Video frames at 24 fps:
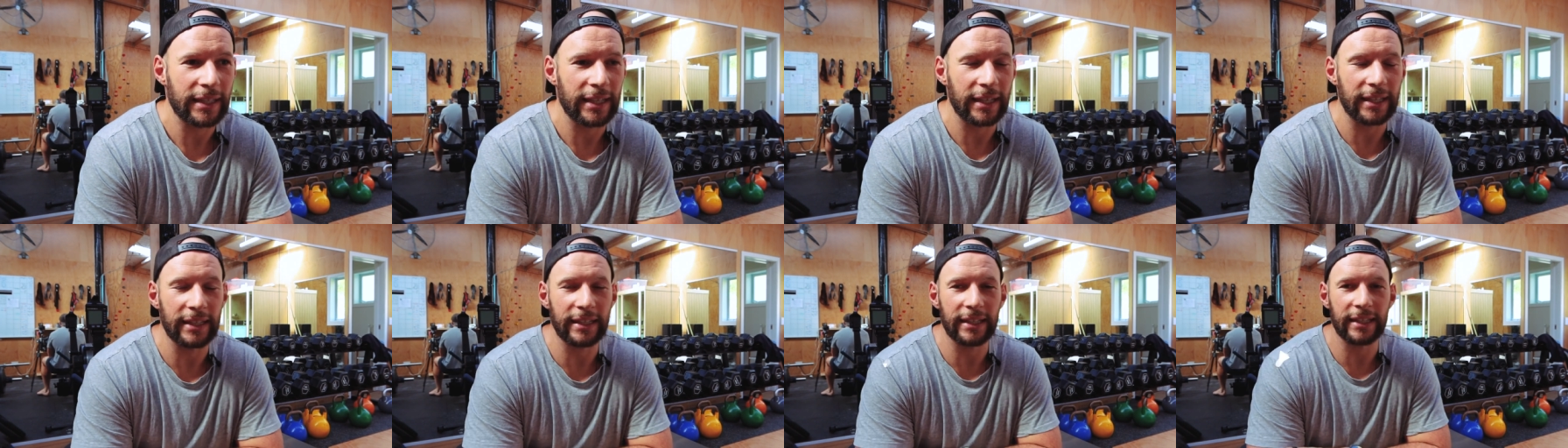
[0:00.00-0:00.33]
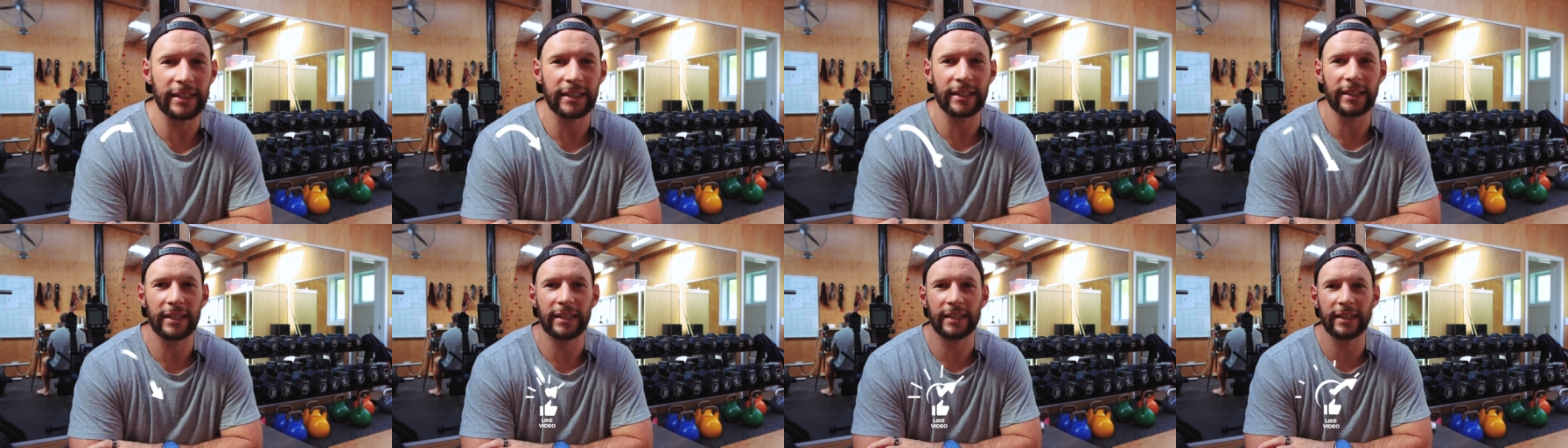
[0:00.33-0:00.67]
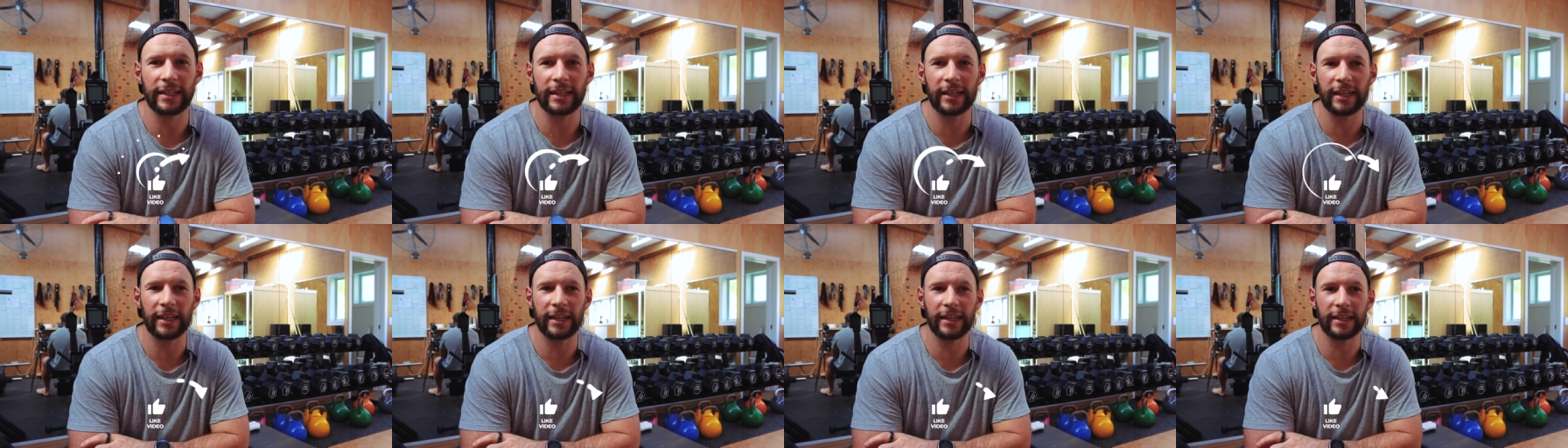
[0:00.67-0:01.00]
and then
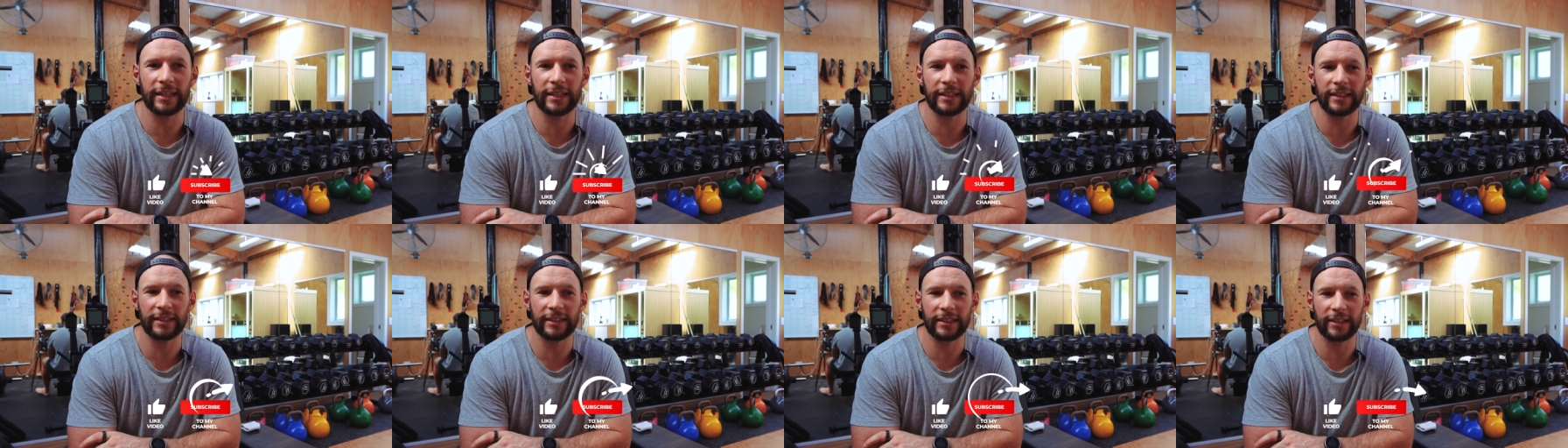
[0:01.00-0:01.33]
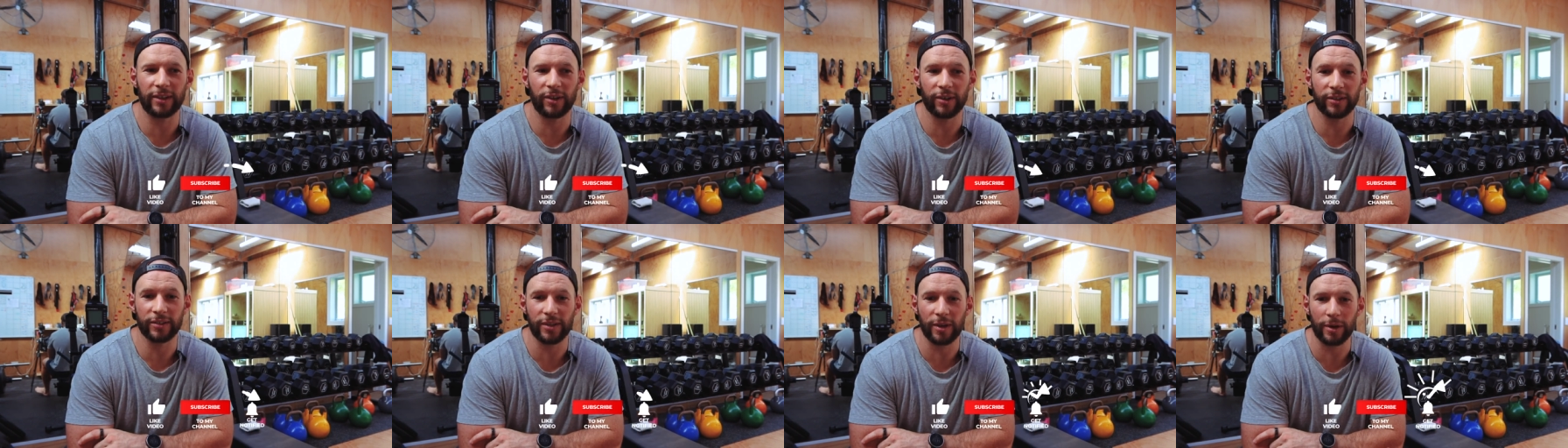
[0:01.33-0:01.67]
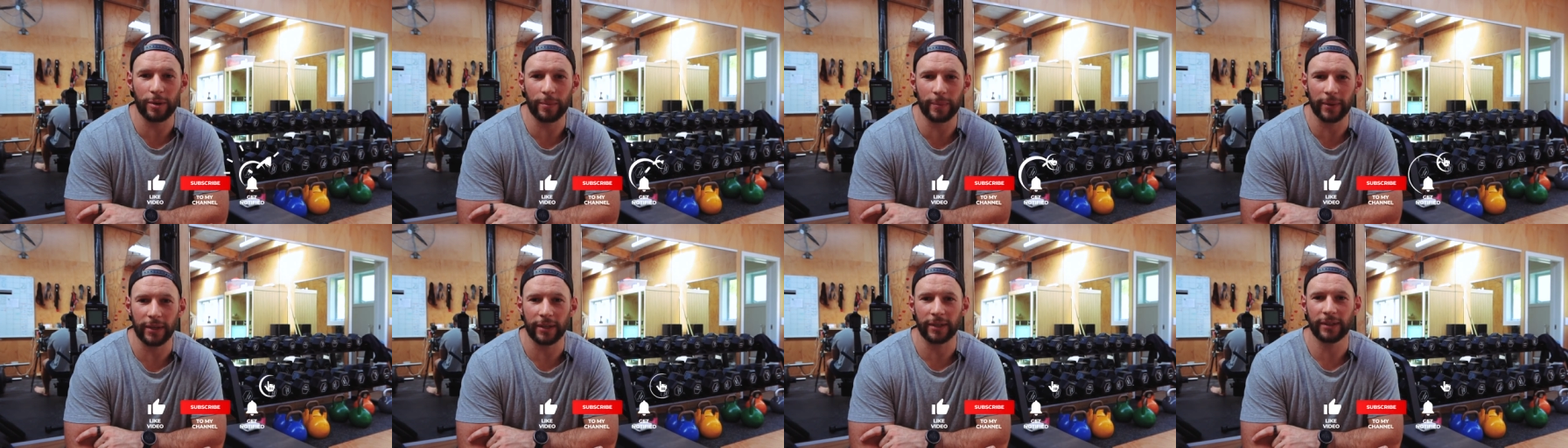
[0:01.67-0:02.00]
again in
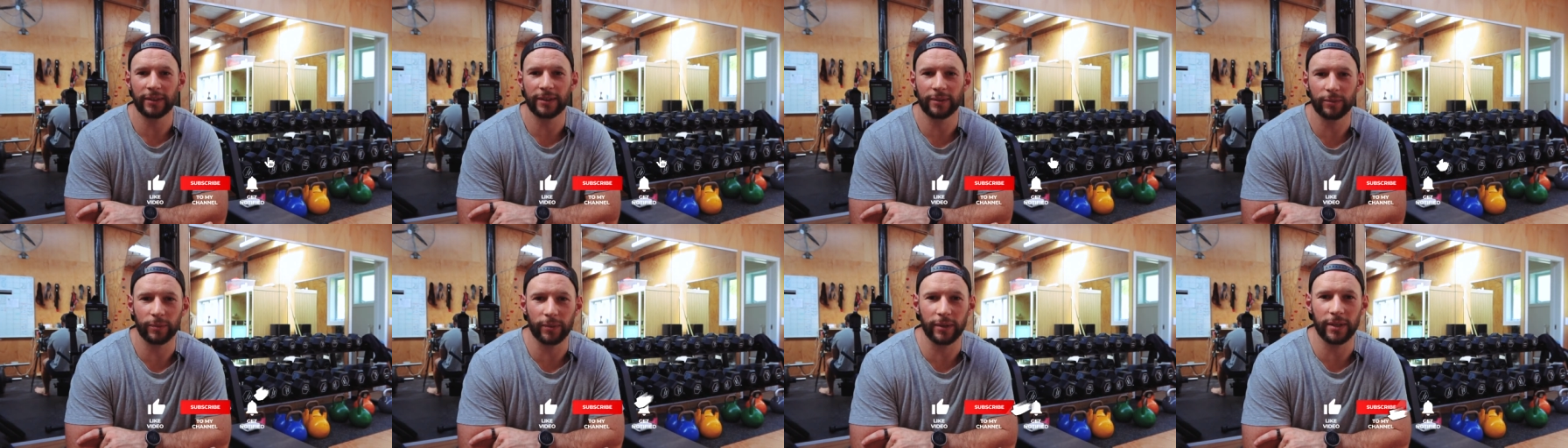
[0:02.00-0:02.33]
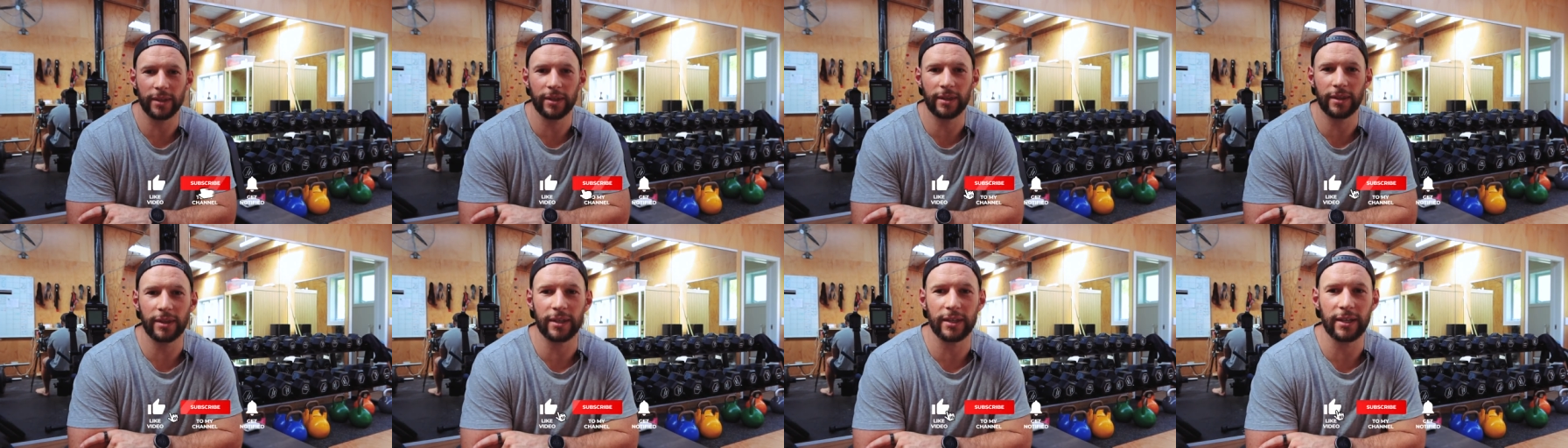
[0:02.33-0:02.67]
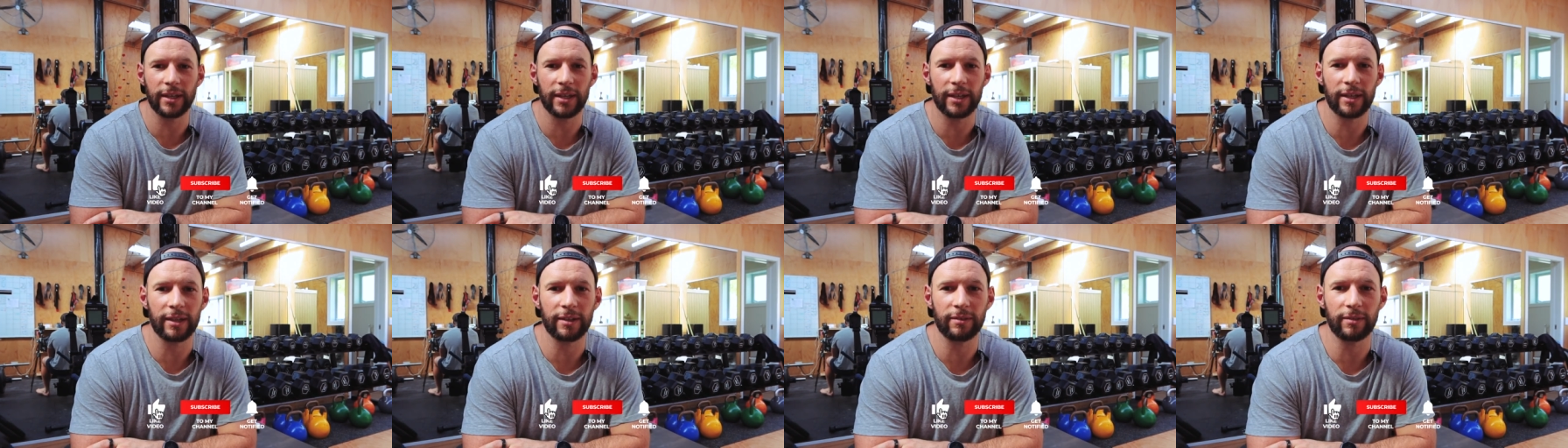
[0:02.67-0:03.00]
October with
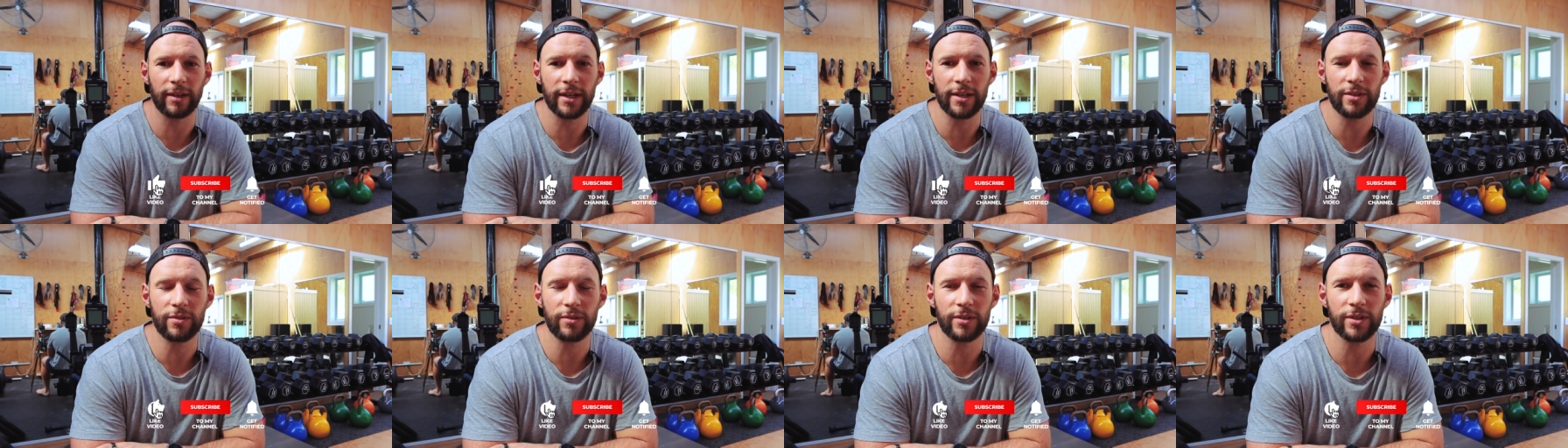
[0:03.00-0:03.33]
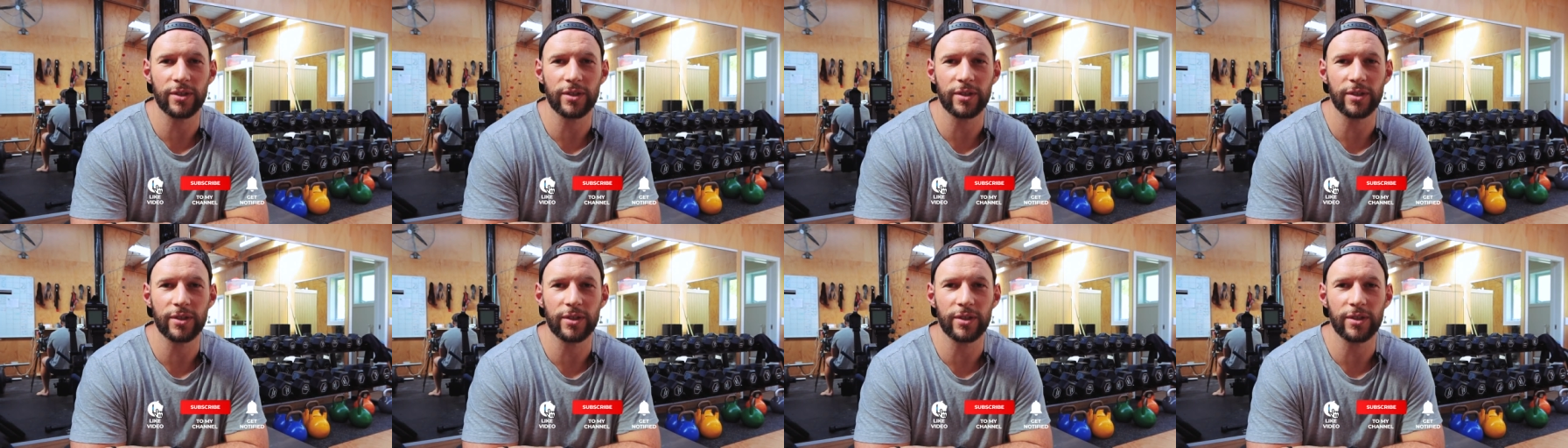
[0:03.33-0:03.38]
the uh, race